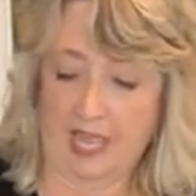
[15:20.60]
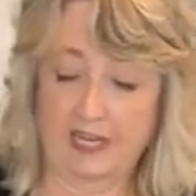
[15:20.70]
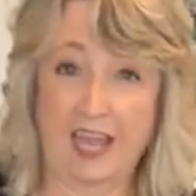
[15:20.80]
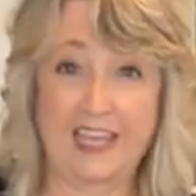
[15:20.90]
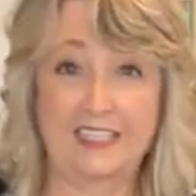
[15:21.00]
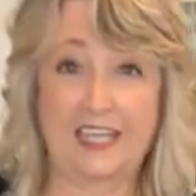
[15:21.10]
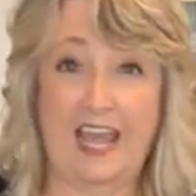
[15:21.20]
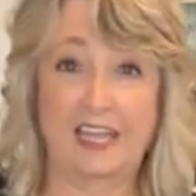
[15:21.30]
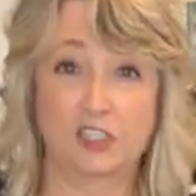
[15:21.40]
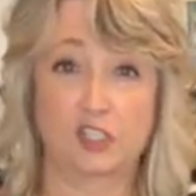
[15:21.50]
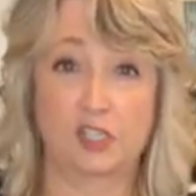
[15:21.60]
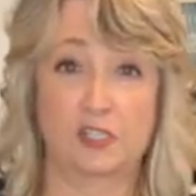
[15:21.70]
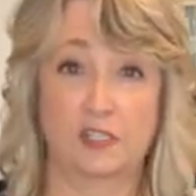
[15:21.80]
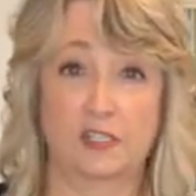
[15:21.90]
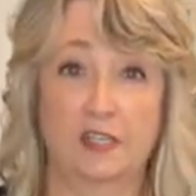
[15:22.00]
and I attach
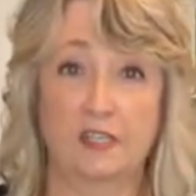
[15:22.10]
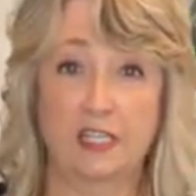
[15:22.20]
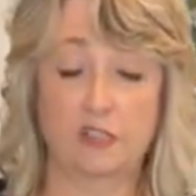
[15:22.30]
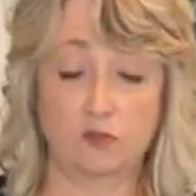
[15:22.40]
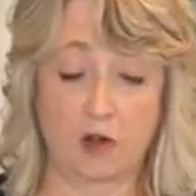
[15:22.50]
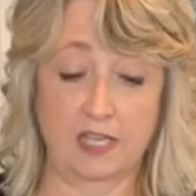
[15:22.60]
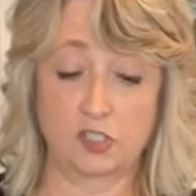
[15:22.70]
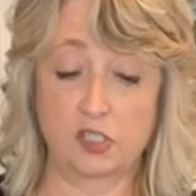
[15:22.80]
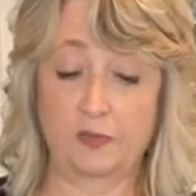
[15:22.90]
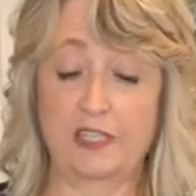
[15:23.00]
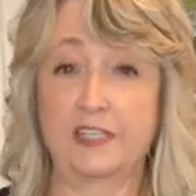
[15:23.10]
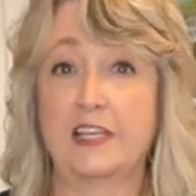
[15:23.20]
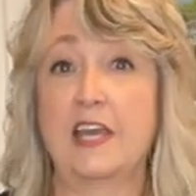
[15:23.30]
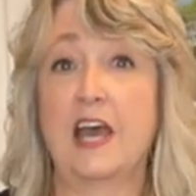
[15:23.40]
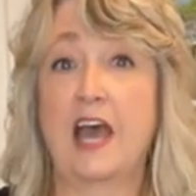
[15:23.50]
this cross to it,
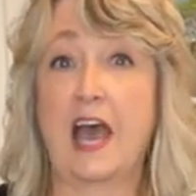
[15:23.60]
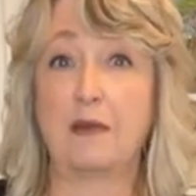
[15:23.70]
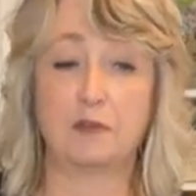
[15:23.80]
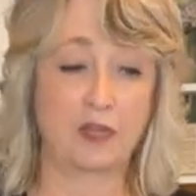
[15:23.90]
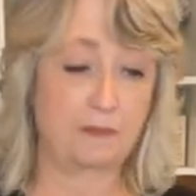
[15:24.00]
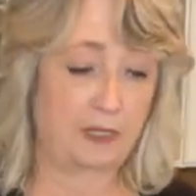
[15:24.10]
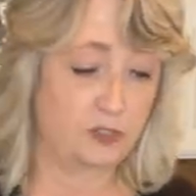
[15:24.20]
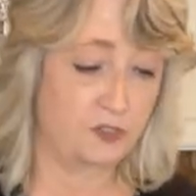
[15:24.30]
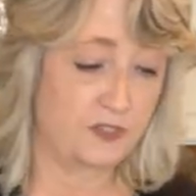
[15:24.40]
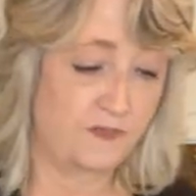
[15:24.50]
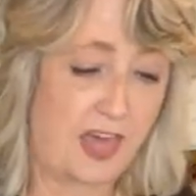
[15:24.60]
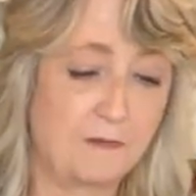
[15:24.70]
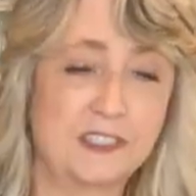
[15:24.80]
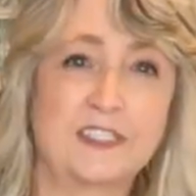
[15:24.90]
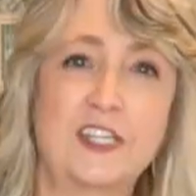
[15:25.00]
I will get pictures of
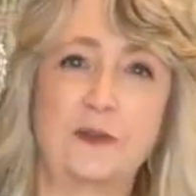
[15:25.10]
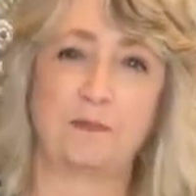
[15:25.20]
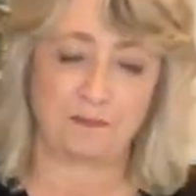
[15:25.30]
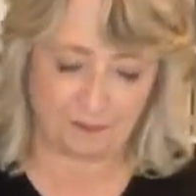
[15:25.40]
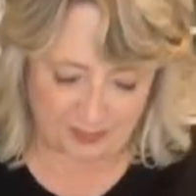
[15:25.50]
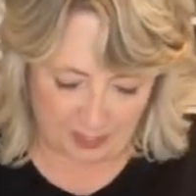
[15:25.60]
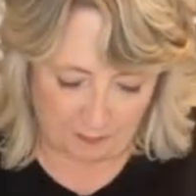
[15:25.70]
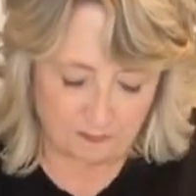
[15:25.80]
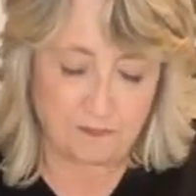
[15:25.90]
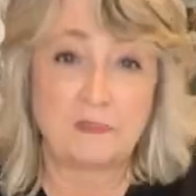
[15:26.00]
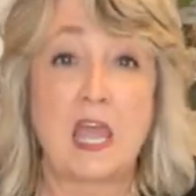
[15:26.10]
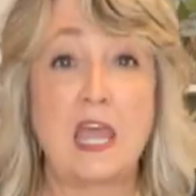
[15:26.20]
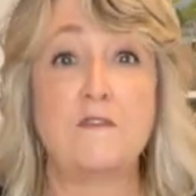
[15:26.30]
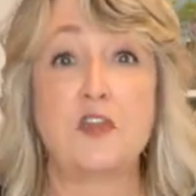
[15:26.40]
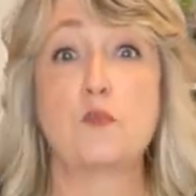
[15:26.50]
that one too. So
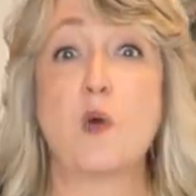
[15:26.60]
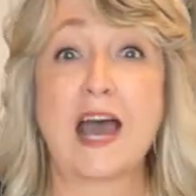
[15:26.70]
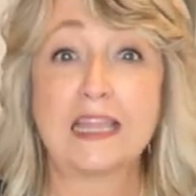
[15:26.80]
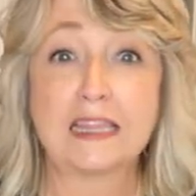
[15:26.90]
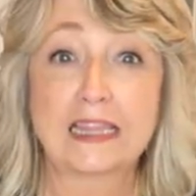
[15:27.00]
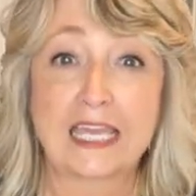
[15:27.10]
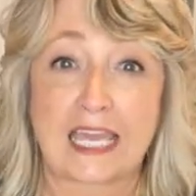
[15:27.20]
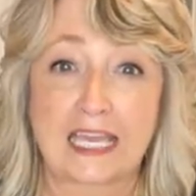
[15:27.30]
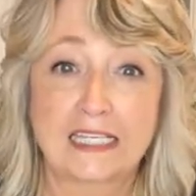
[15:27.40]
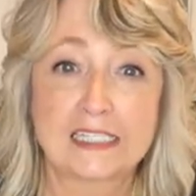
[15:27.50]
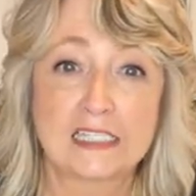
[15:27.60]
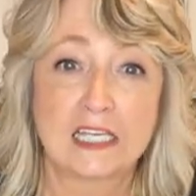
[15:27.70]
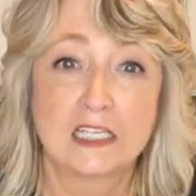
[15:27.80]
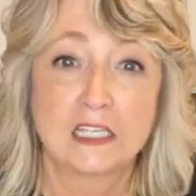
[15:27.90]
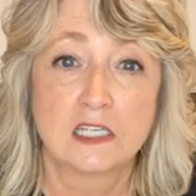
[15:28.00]
if you want links,
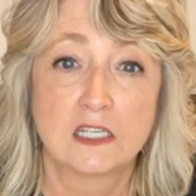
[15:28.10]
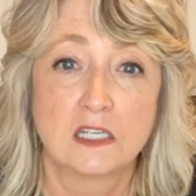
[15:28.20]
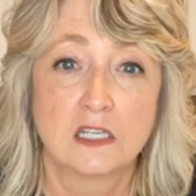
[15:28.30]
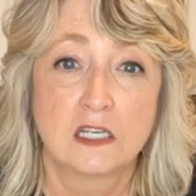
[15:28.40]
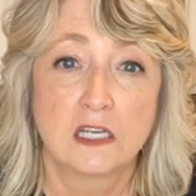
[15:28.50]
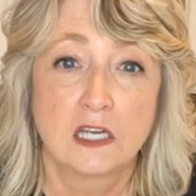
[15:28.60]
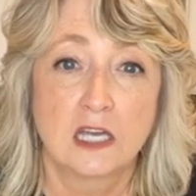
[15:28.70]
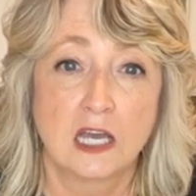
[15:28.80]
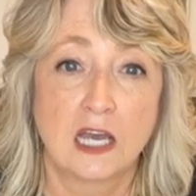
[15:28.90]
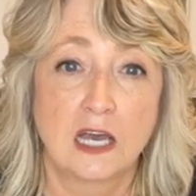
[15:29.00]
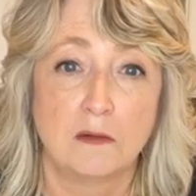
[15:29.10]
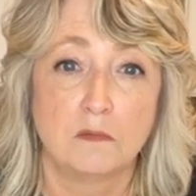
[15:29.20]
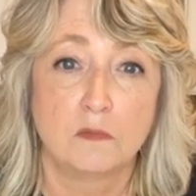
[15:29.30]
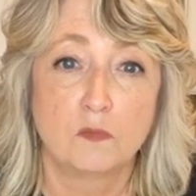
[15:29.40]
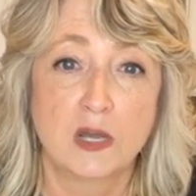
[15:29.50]

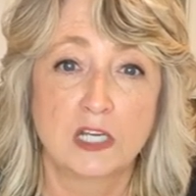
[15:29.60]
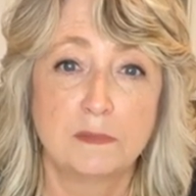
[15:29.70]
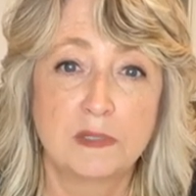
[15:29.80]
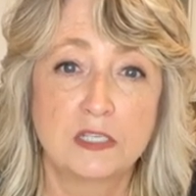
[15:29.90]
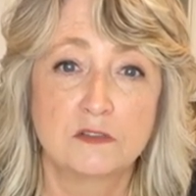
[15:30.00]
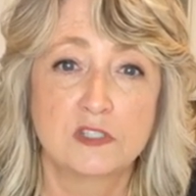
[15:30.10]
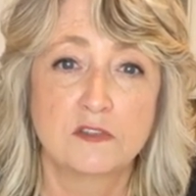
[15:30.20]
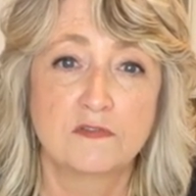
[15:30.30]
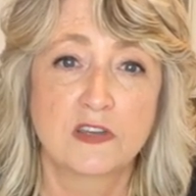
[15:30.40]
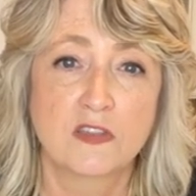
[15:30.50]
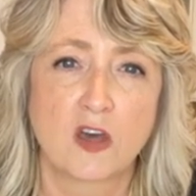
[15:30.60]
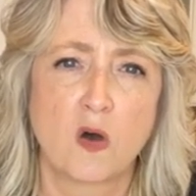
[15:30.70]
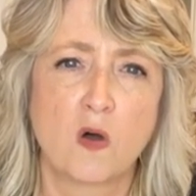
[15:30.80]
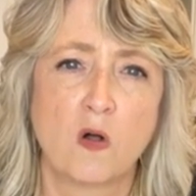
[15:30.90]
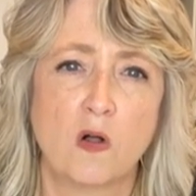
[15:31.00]
um, what could be used to fill the
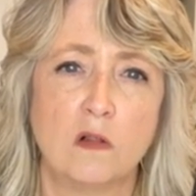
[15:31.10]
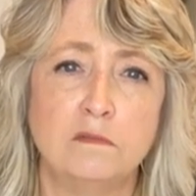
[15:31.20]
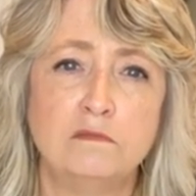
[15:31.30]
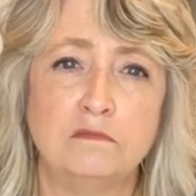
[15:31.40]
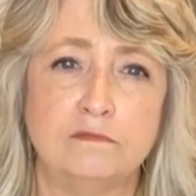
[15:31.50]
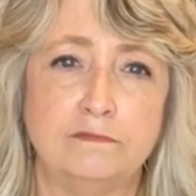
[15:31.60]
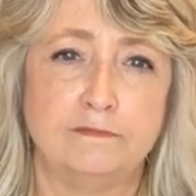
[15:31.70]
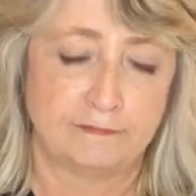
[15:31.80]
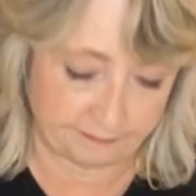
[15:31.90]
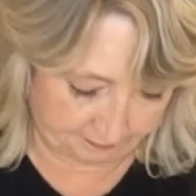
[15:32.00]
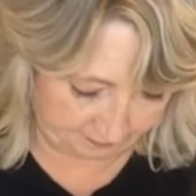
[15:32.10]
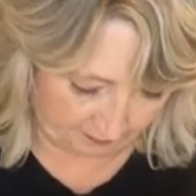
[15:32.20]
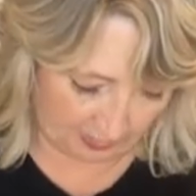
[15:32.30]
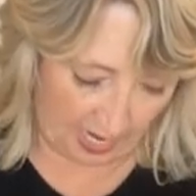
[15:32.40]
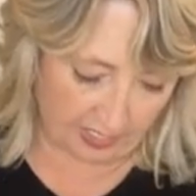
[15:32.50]
hole? Hmm,
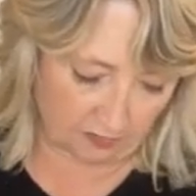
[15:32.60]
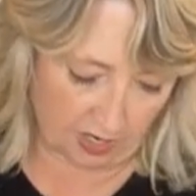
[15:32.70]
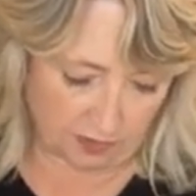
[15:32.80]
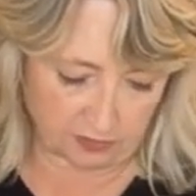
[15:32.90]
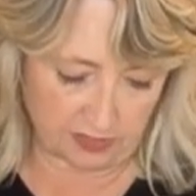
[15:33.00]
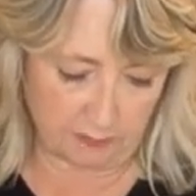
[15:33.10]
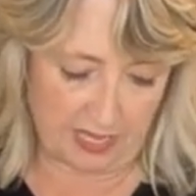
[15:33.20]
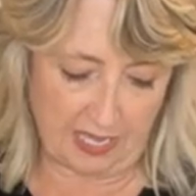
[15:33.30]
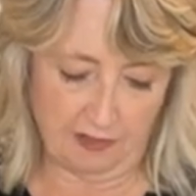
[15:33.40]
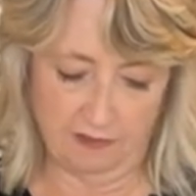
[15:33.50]
I don't know. To me,